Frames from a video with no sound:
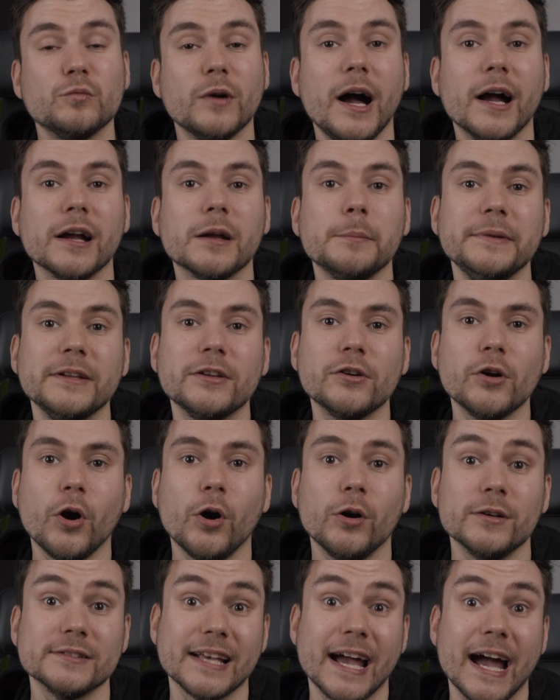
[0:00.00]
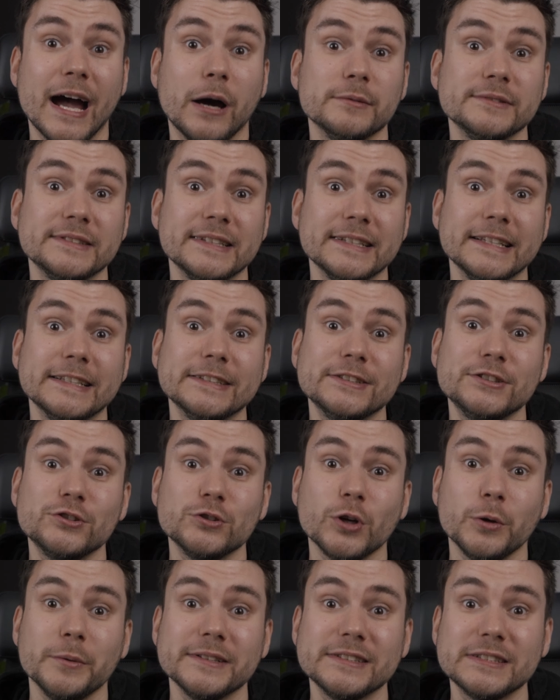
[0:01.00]
work because housing is
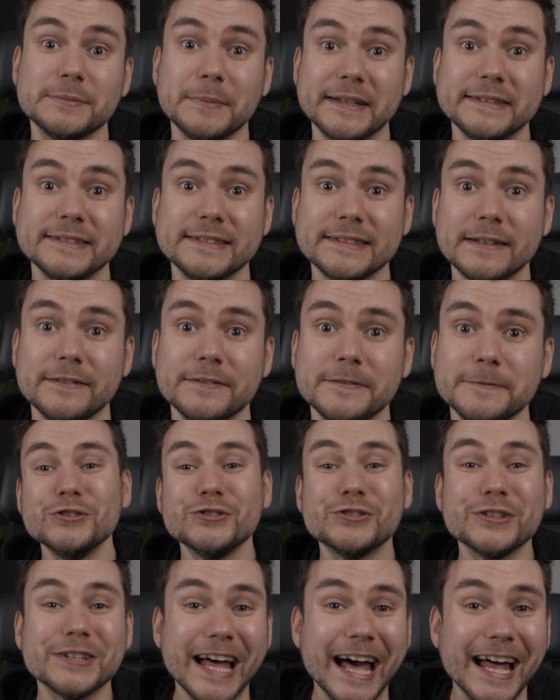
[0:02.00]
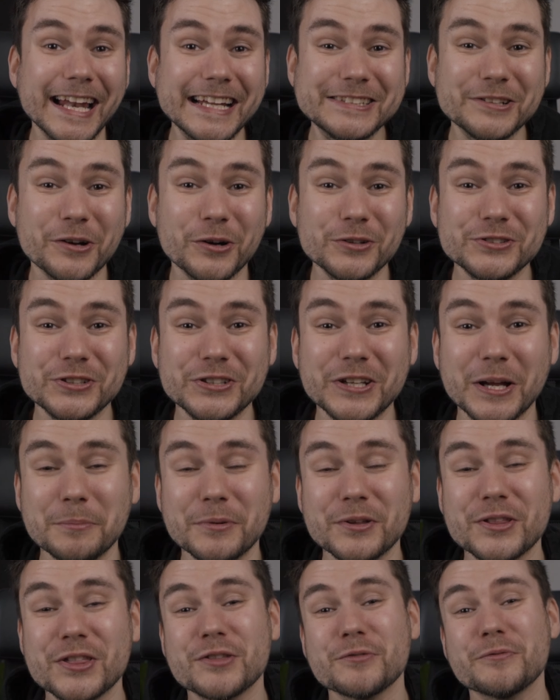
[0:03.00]
so expensive. So that leads you on to
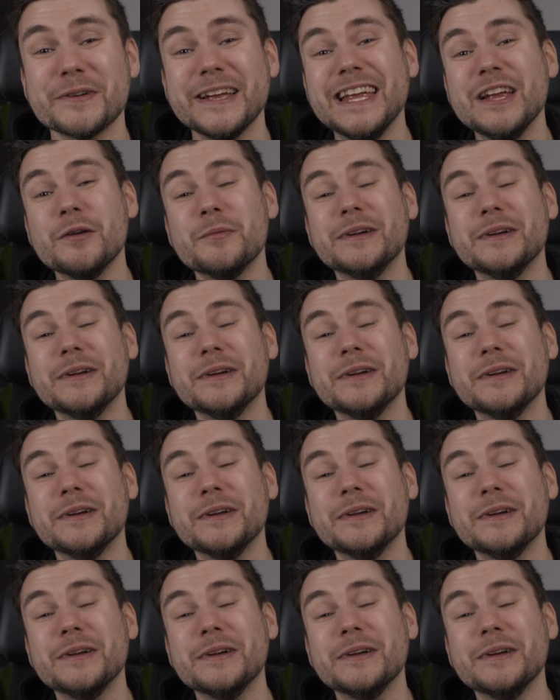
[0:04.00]
number three,